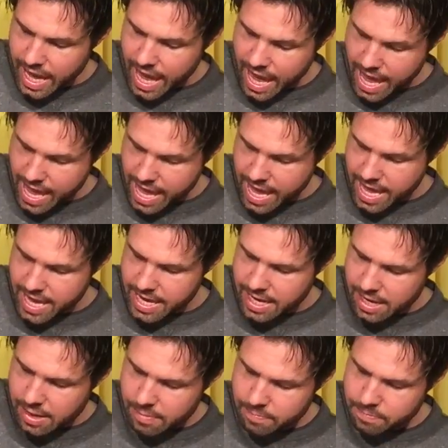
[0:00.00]
A,
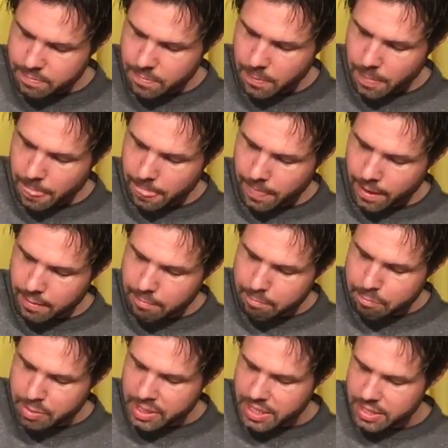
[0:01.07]

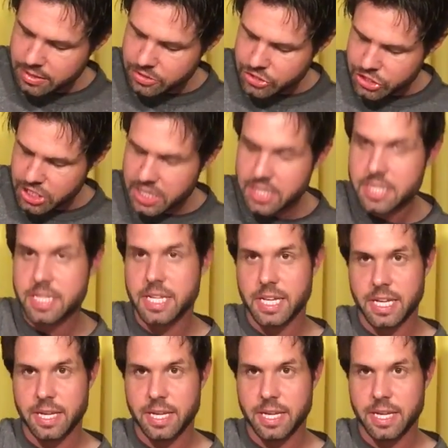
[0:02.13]
B, G, D.